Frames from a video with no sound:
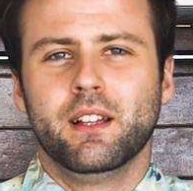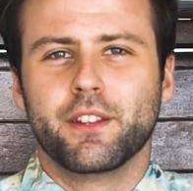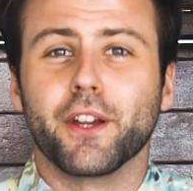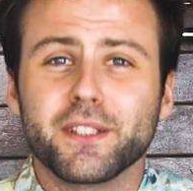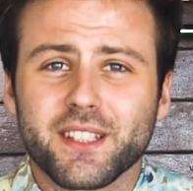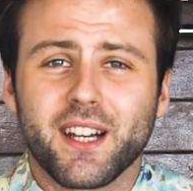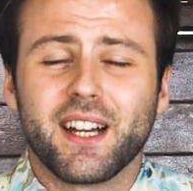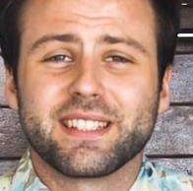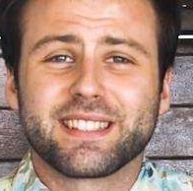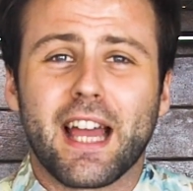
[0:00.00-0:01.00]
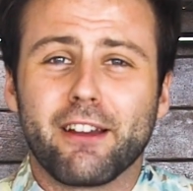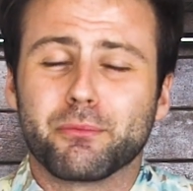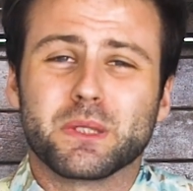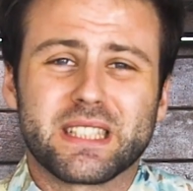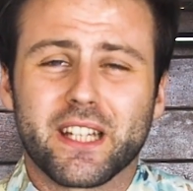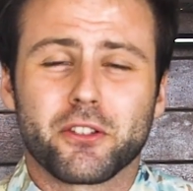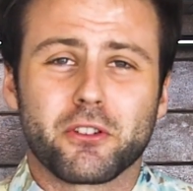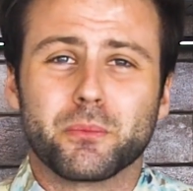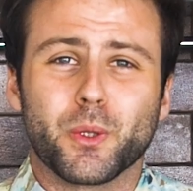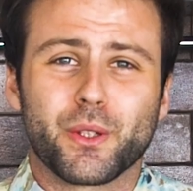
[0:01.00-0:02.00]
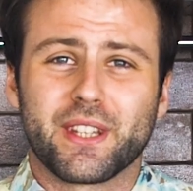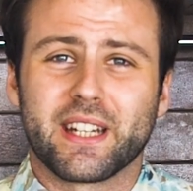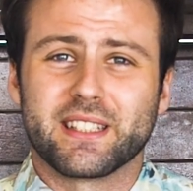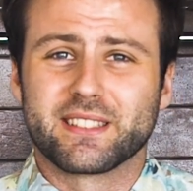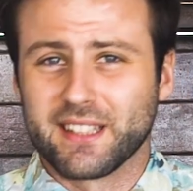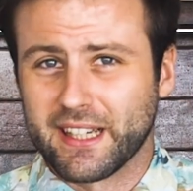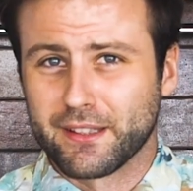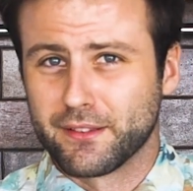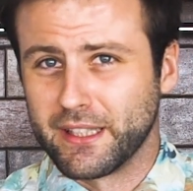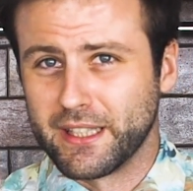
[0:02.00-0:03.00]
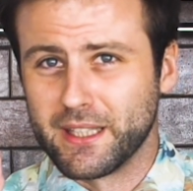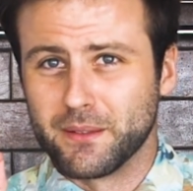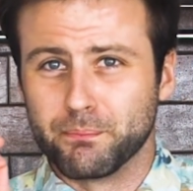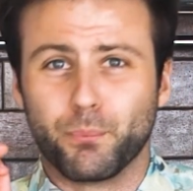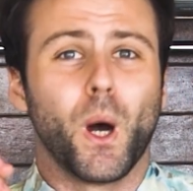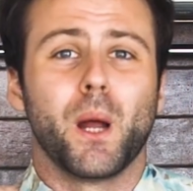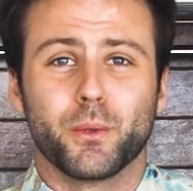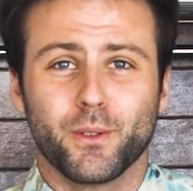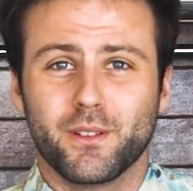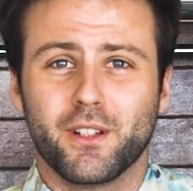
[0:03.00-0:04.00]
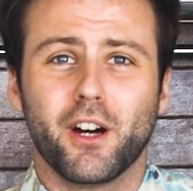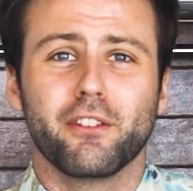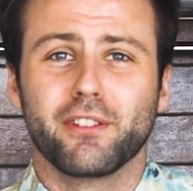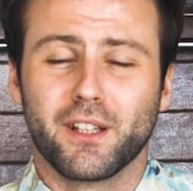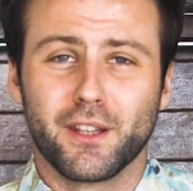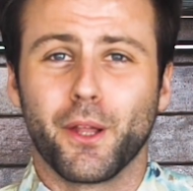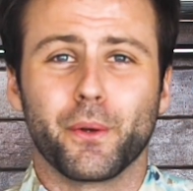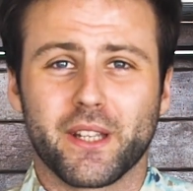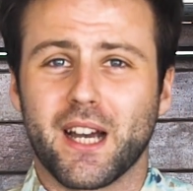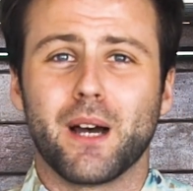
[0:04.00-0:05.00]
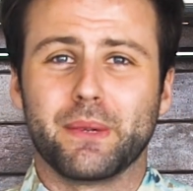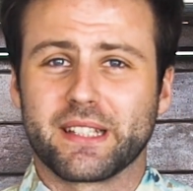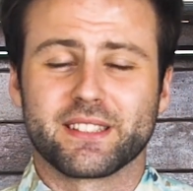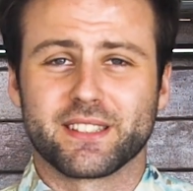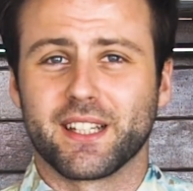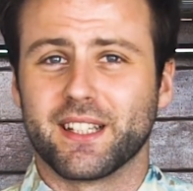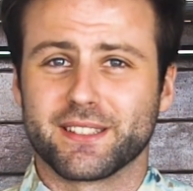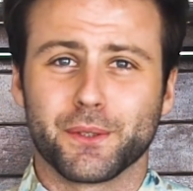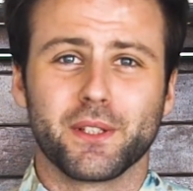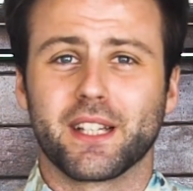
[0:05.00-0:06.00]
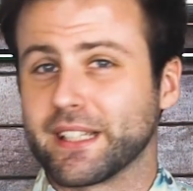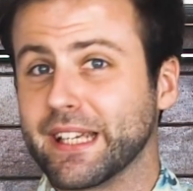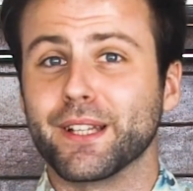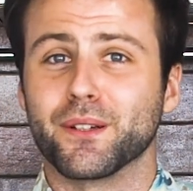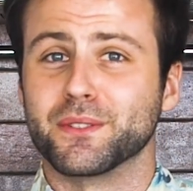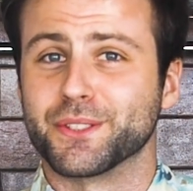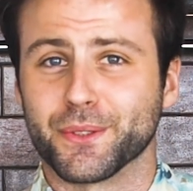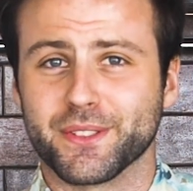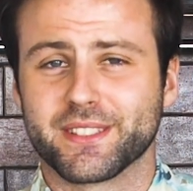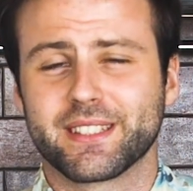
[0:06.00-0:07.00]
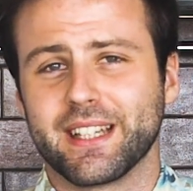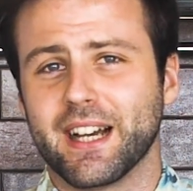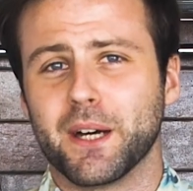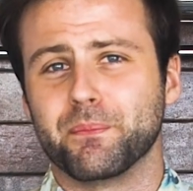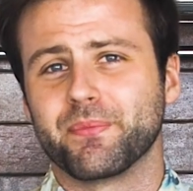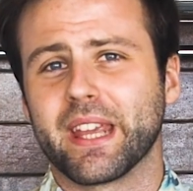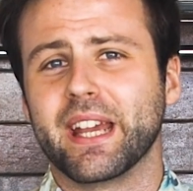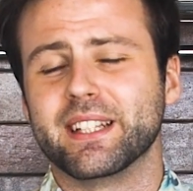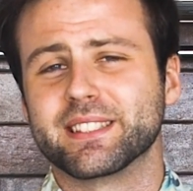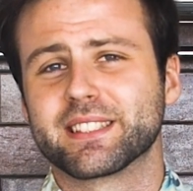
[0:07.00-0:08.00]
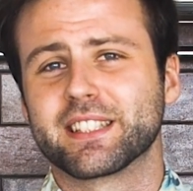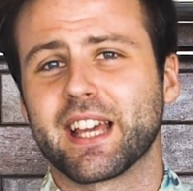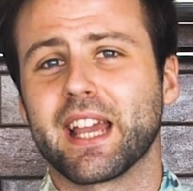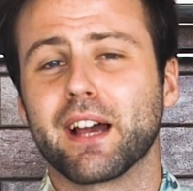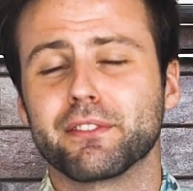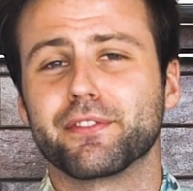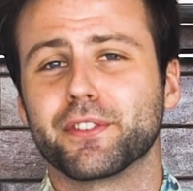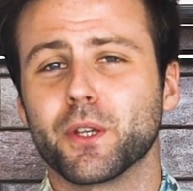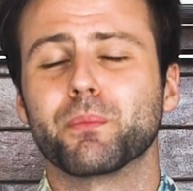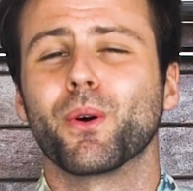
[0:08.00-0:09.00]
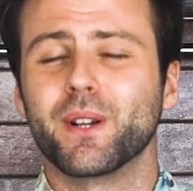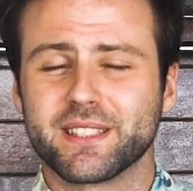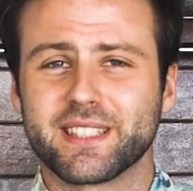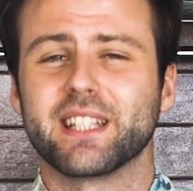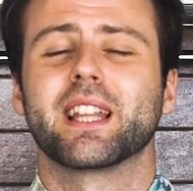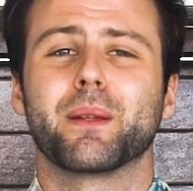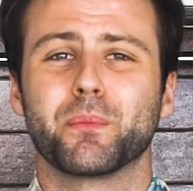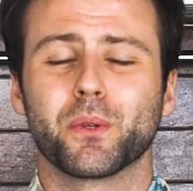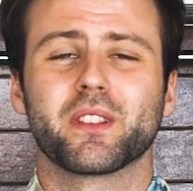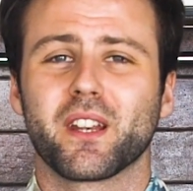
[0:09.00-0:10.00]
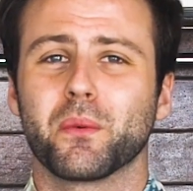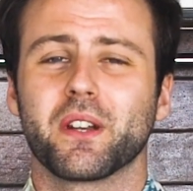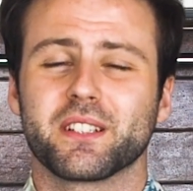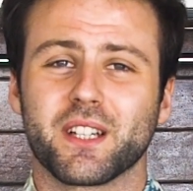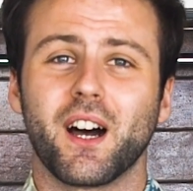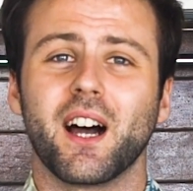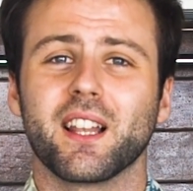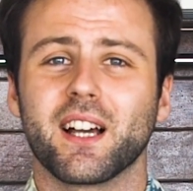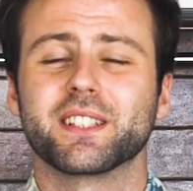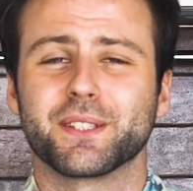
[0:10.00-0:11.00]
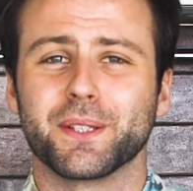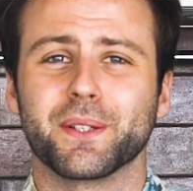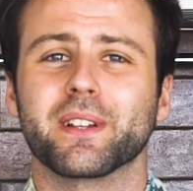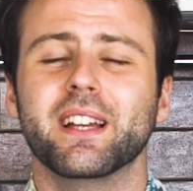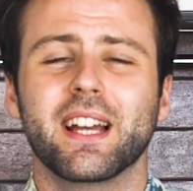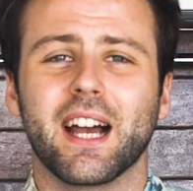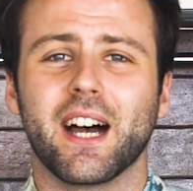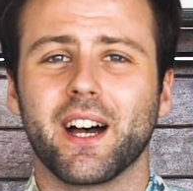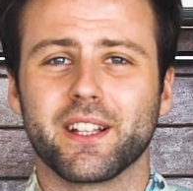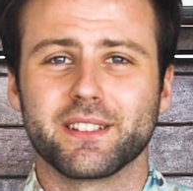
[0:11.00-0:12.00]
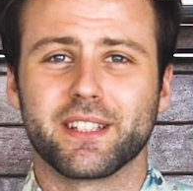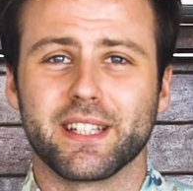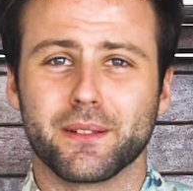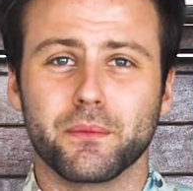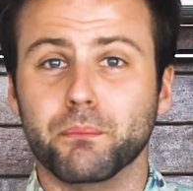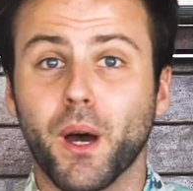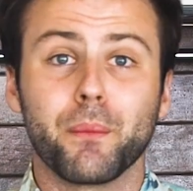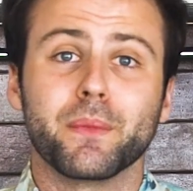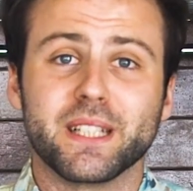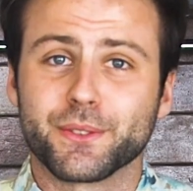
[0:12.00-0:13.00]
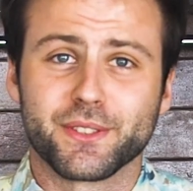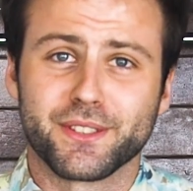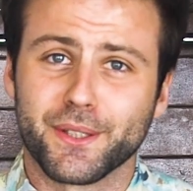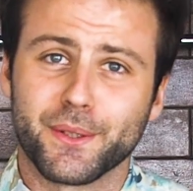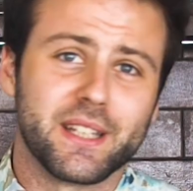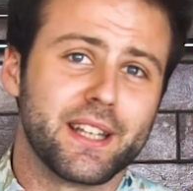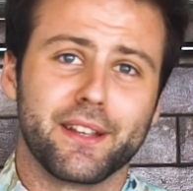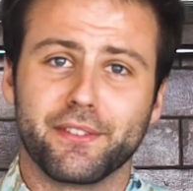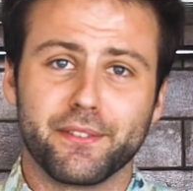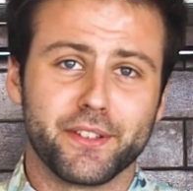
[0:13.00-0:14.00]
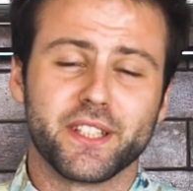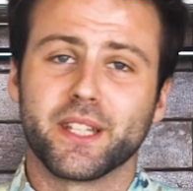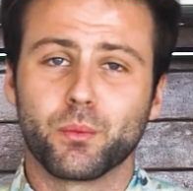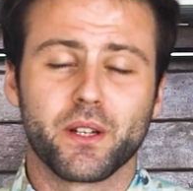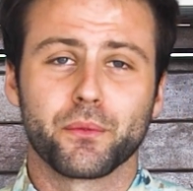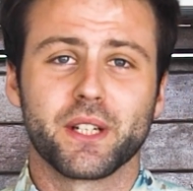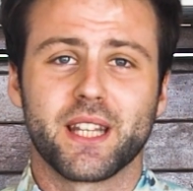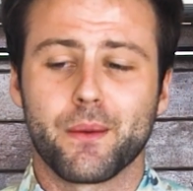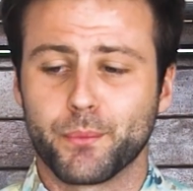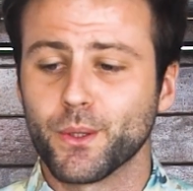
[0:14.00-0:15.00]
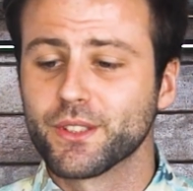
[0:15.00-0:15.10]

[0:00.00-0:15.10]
Those guys have put together a book that is like the Bible of low carb exercise, or like keto endurance. And they have a few points in that book that I wanted to highlight to you that might interest you if you did want to read that book.